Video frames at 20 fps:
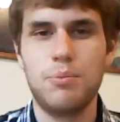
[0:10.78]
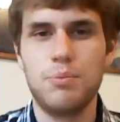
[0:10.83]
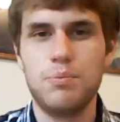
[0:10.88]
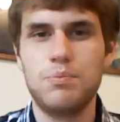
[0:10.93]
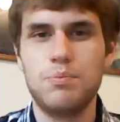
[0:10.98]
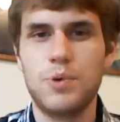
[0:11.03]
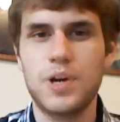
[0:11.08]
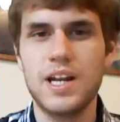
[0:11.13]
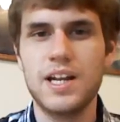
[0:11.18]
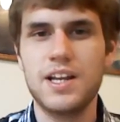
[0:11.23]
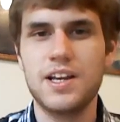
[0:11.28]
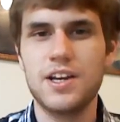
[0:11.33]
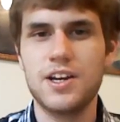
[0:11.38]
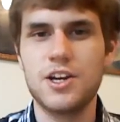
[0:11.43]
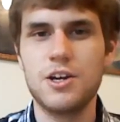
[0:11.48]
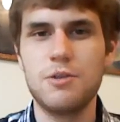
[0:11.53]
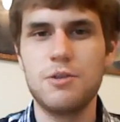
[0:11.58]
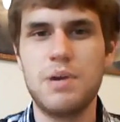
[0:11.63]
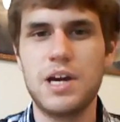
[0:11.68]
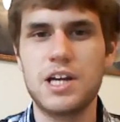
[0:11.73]
We're getting a
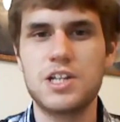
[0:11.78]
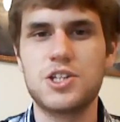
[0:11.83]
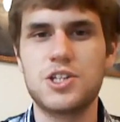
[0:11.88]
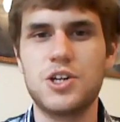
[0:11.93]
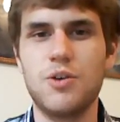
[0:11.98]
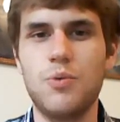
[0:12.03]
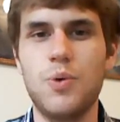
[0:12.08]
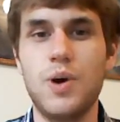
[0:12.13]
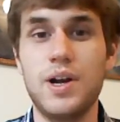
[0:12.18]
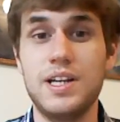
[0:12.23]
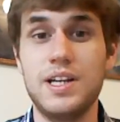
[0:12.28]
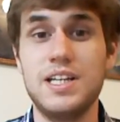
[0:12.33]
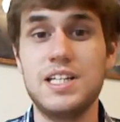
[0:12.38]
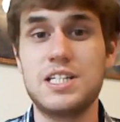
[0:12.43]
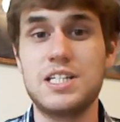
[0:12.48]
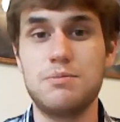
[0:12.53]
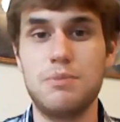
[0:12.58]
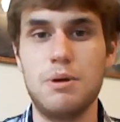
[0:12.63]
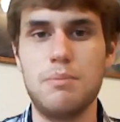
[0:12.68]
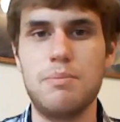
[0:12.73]
good picture of what needs
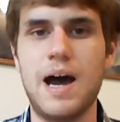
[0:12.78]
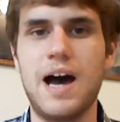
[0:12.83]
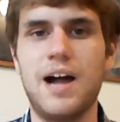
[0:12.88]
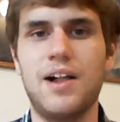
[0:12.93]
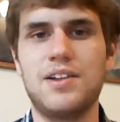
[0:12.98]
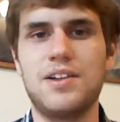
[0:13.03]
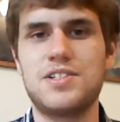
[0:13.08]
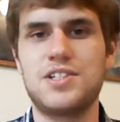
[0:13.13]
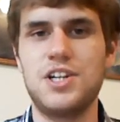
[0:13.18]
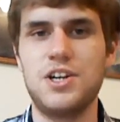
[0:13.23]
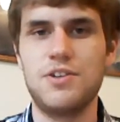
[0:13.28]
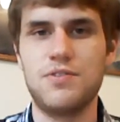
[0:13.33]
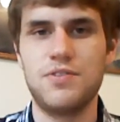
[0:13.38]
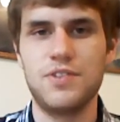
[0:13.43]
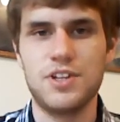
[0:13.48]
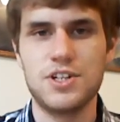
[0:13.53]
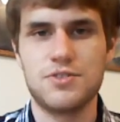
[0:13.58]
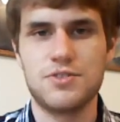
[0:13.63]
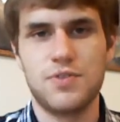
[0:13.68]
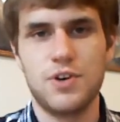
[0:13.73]
to be balanced here for
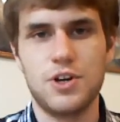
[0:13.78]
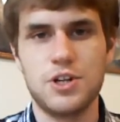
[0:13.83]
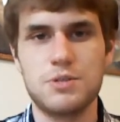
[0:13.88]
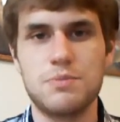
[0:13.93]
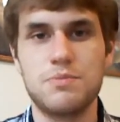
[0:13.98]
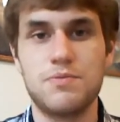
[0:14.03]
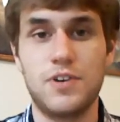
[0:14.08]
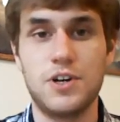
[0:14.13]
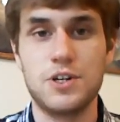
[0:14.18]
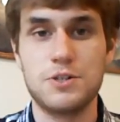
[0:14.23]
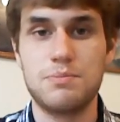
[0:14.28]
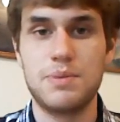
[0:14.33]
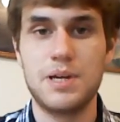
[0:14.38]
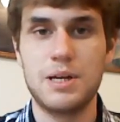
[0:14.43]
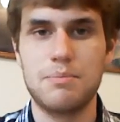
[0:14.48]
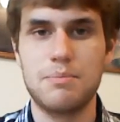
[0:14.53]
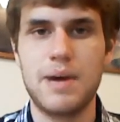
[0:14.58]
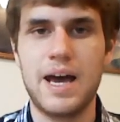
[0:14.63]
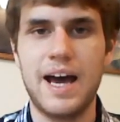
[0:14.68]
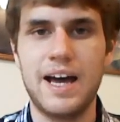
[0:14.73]
this first
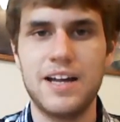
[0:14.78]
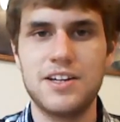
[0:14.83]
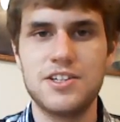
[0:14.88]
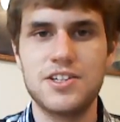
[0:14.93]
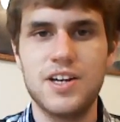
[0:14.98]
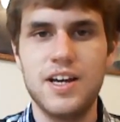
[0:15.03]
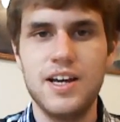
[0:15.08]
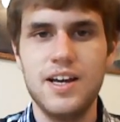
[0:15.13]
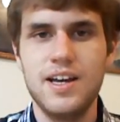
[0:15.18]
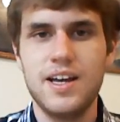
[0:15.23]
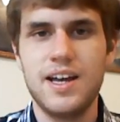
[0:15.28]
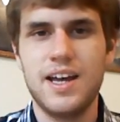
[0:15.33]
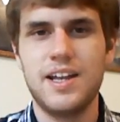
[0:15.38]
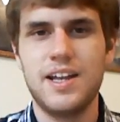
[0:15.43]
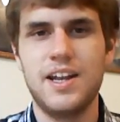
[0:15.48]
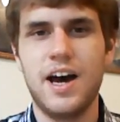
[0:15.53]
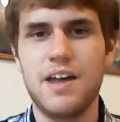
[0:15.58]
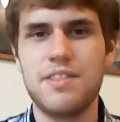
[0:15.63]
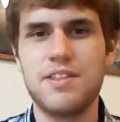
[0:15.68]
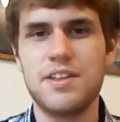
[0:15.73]
big patch. And
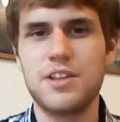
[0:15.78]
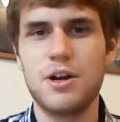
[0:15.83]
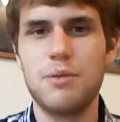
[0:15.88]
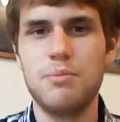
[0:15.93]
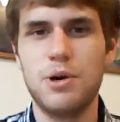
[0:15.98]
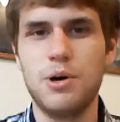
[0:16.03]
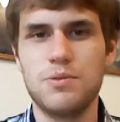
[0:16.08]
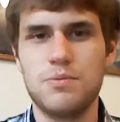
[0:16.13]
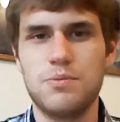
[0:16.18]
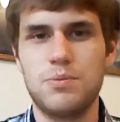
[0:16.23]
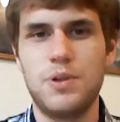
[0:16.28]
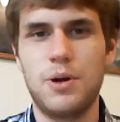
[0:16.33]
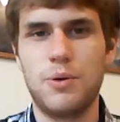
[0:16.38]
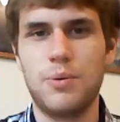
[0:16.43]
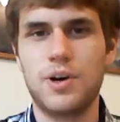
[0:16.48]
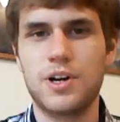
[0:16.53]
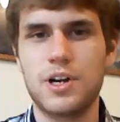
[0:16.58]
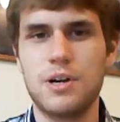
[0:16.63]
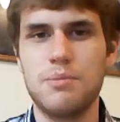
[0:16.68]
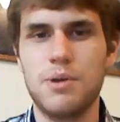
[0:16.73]
I think they're
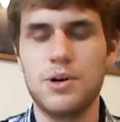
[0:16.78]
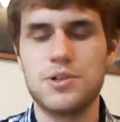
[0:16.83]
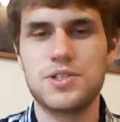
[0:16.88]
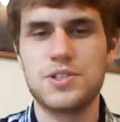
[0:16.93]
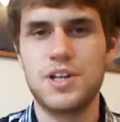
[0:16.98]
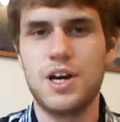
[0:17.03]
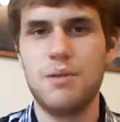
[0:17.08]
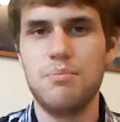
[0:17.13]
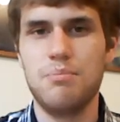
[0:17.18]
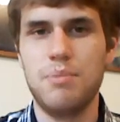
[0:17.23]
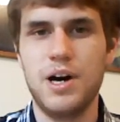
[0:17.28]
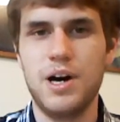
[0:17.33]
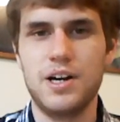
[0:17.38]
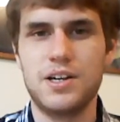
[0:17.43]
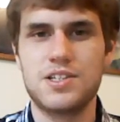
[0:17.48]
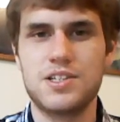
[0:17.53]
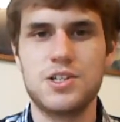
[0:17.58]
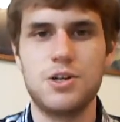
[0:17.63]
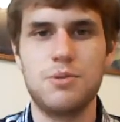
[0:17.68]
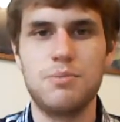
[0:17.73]
working mostly on
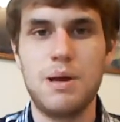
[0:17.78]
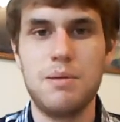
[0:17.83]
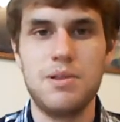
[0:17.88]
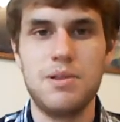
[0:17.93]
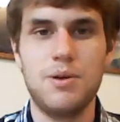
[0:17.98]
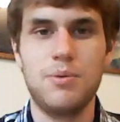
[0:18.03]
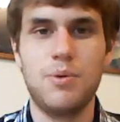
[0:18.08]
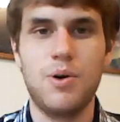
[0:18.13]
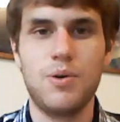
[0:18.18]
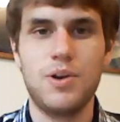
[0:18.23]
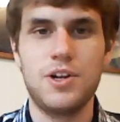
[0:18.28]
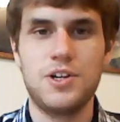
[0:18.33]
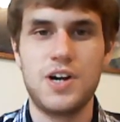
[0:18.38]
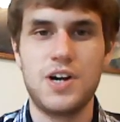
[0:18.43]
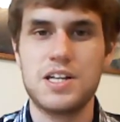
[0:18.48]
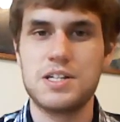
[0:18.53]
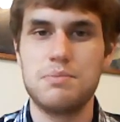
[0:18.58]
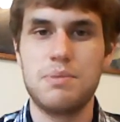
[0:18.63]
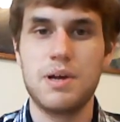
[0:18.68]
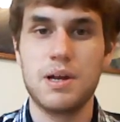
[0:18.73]
bugs, so maybe they won't
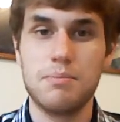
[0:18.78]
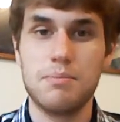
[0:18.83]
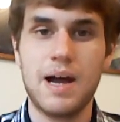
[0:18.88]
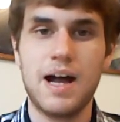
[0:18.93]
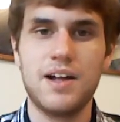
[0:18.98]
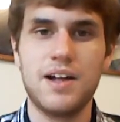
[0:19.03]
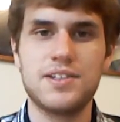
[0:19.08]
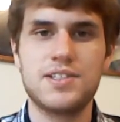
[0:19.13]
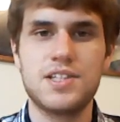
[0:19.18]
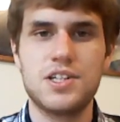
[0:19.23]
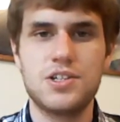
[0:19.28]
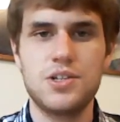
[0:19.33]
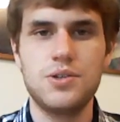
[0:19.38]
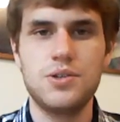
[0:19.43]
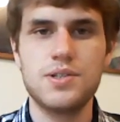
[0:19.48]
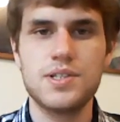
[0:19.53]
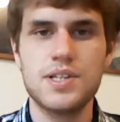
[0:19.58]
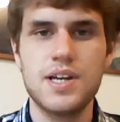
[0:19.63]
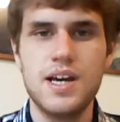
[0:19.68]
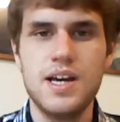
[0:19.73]
address big balance
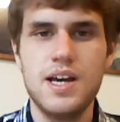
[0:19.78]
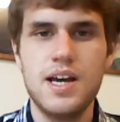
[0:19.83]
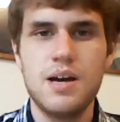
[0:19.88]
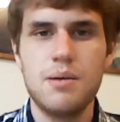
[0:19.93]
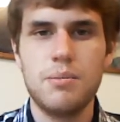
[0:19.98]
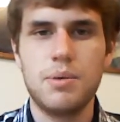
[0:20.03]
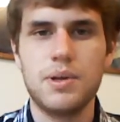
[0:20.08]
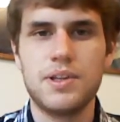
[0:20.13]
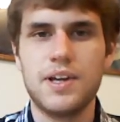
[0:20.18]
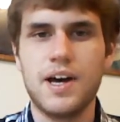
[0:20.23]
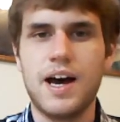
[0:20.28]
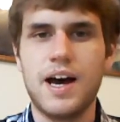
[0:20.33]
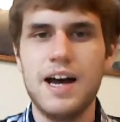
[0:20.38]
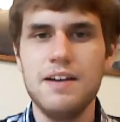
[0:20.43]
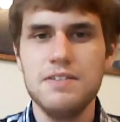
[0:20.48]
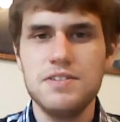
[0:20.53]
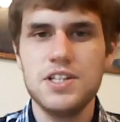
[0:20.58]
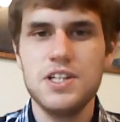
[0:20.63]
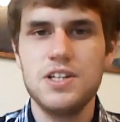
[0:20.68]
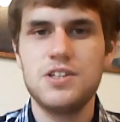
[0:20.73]
issues. But I've
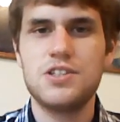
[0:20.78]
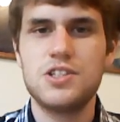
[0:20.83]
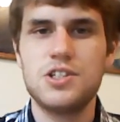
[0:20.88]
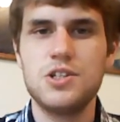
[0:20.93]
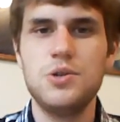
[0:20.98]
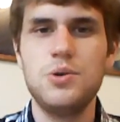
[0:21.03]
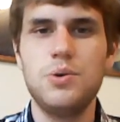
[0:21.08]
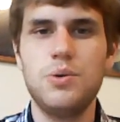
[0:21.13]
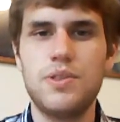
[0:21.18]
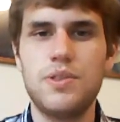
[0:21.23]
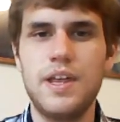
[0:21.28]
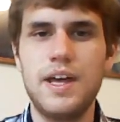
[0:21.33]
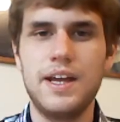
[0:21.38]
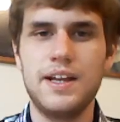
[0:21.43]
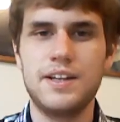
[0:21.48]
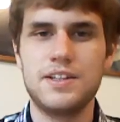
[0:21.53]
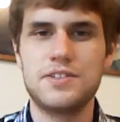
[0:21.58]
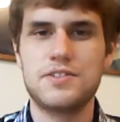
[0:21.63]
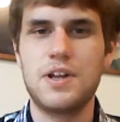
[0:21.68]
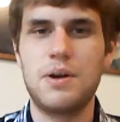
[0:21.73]
seen two
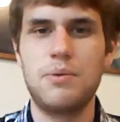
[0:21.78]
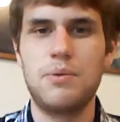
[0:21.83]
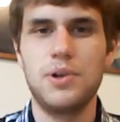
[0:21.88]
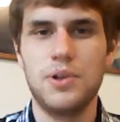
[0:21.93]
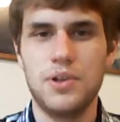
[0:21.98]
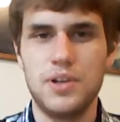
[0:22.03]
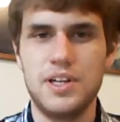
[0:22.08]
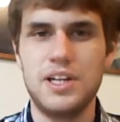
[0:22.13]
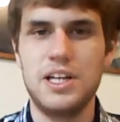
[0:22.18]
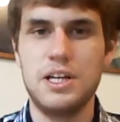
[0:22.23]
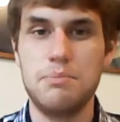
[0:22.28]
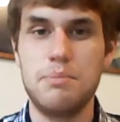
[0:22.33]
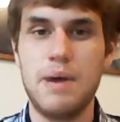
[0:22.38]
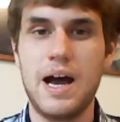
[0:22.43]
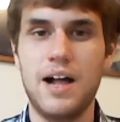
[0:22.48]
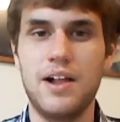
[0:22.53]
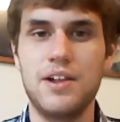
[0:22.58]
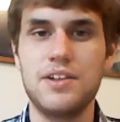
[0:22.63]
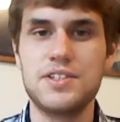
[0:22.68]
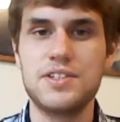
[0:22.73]
things that really need
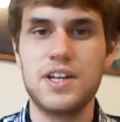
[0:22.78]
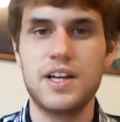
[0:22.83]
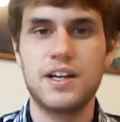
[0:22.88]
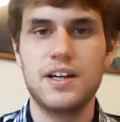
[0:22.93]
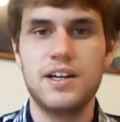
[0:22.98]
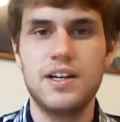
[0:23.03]
balancing.